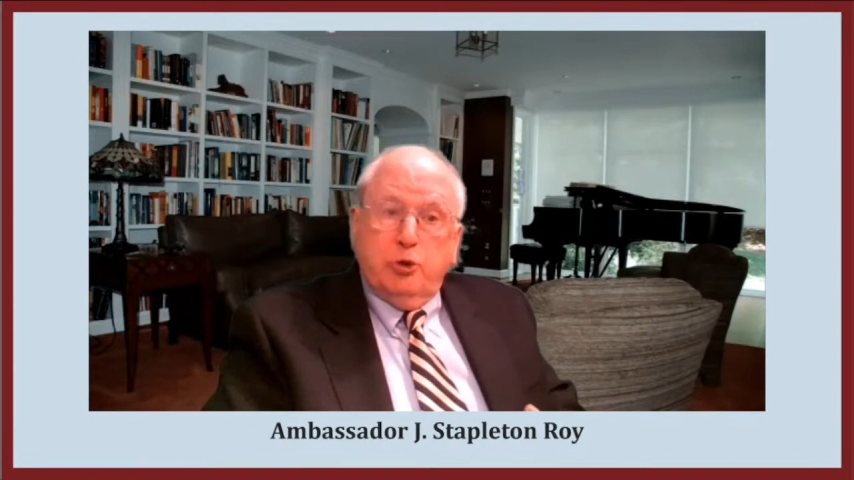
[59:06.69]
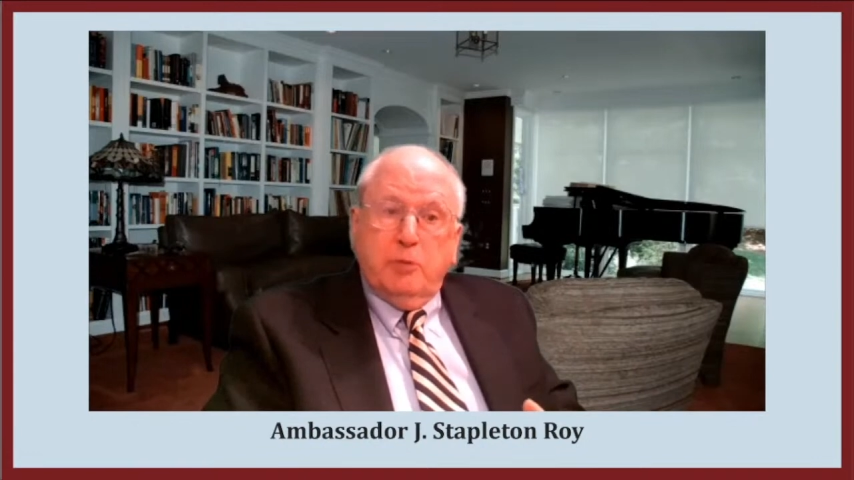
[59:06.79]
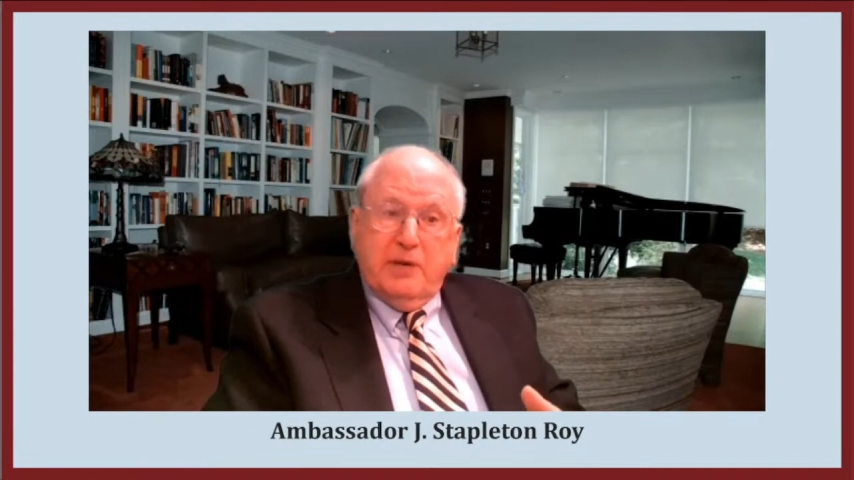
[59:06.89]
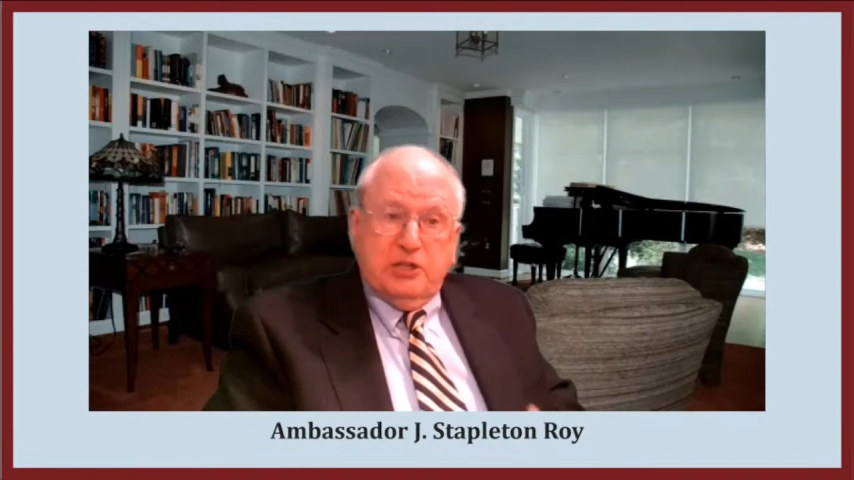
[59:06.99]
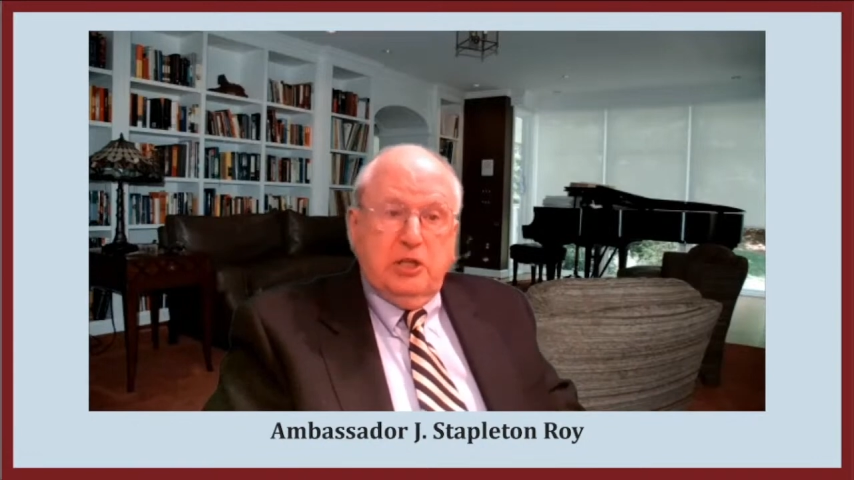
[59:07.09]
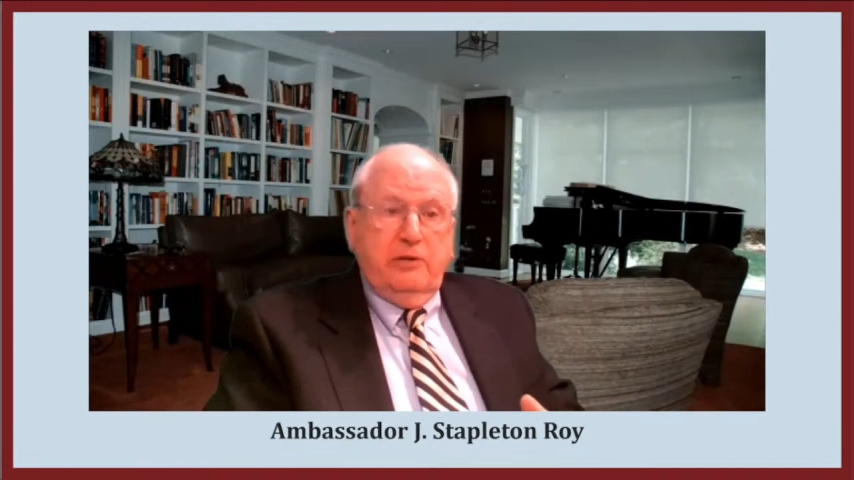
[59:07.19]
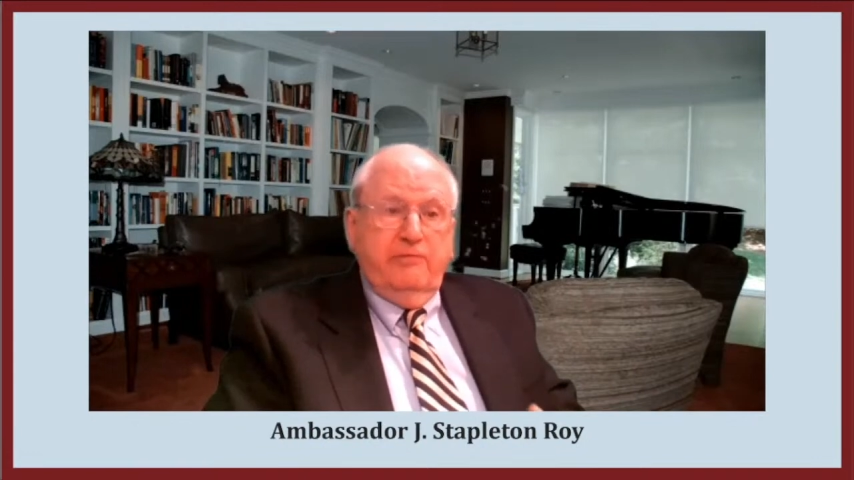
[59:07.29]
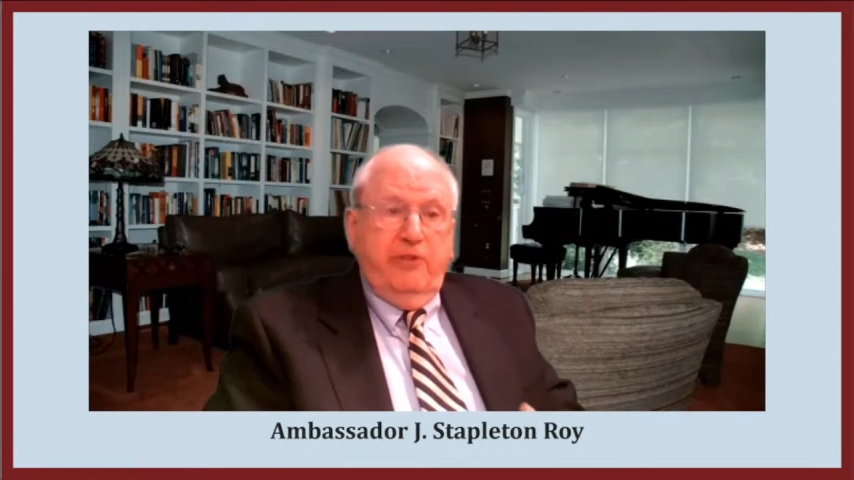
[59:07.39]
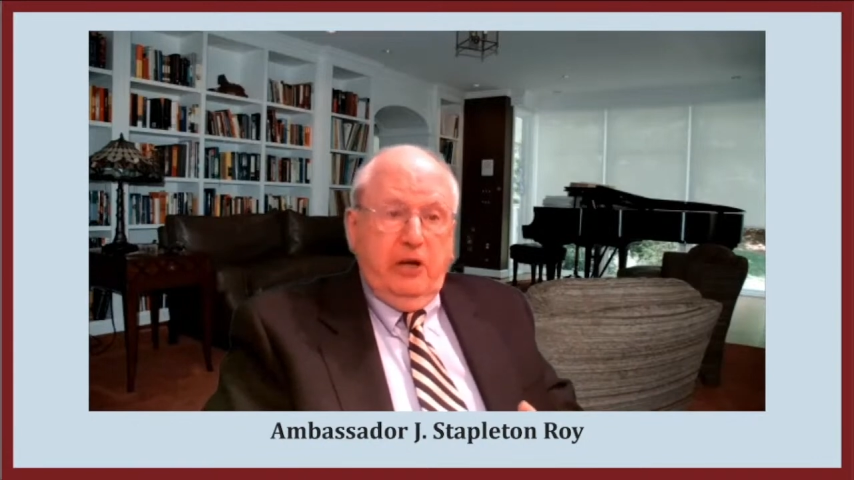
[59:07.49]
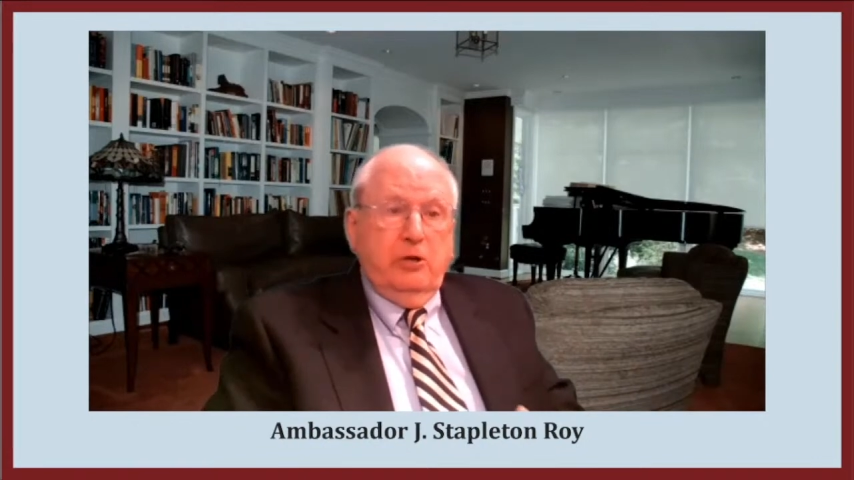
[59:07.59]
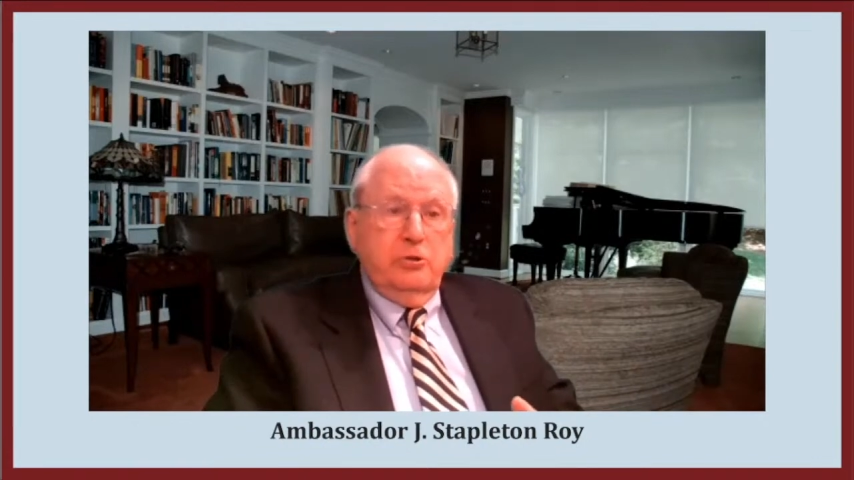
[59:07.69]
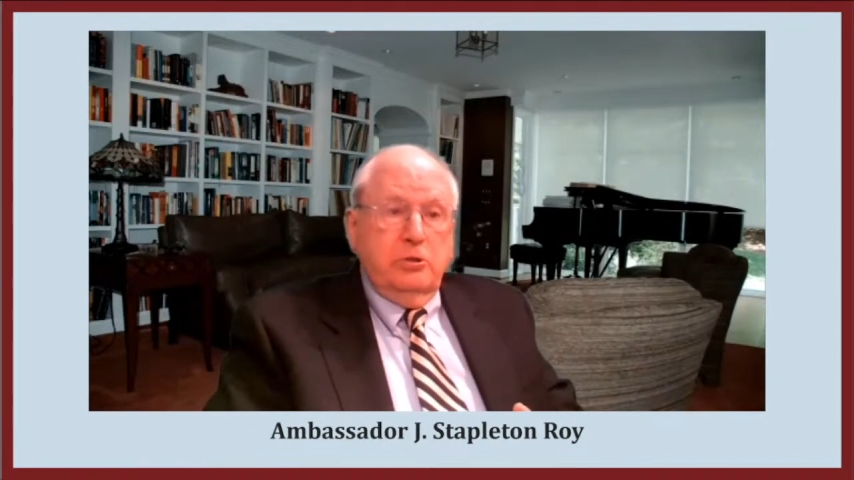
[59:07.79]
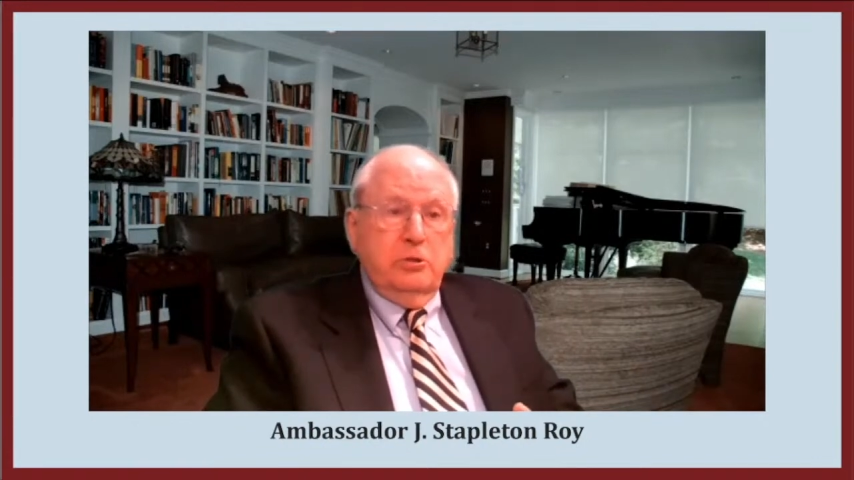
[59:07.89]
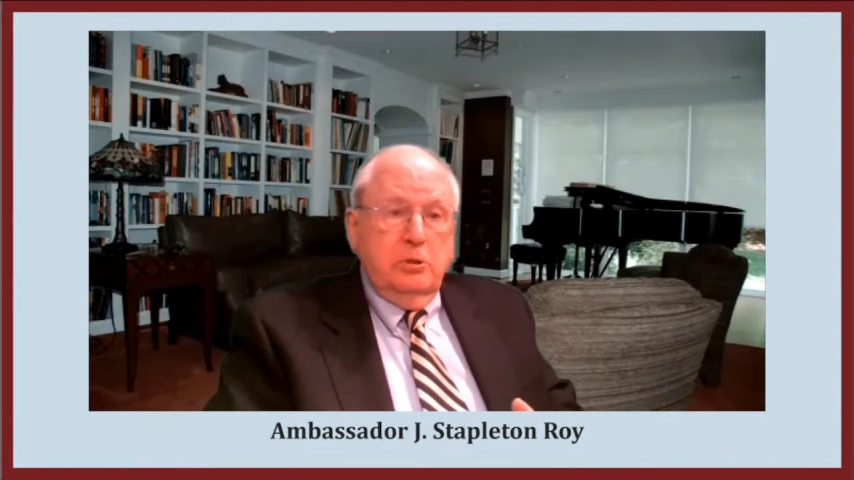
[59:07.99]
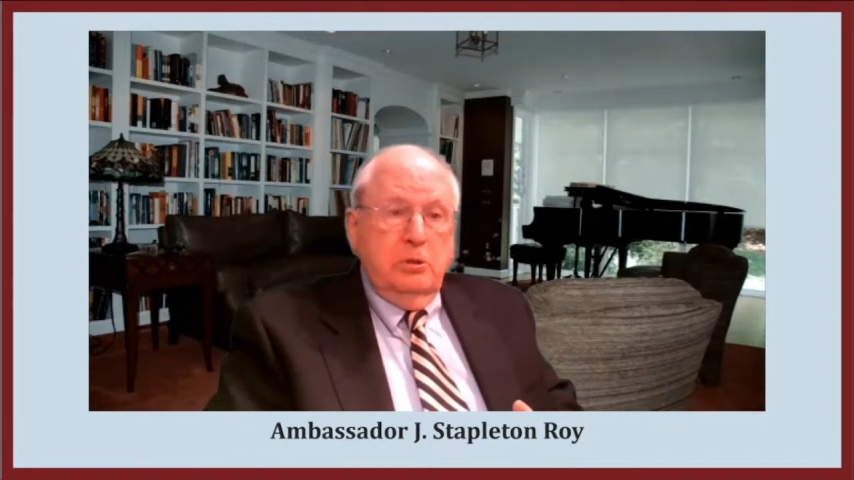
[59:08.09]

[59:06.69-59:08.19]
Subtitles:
domestic affairs.